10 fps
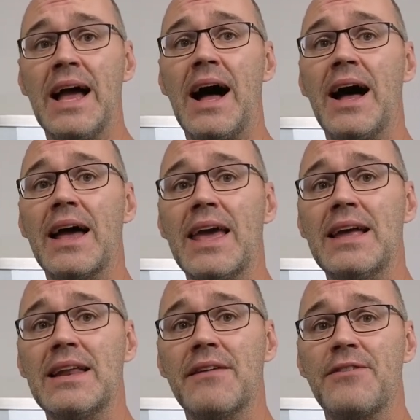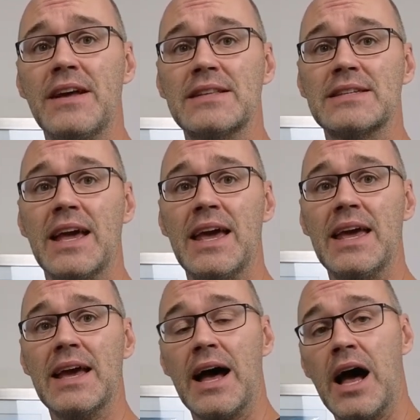And if it's a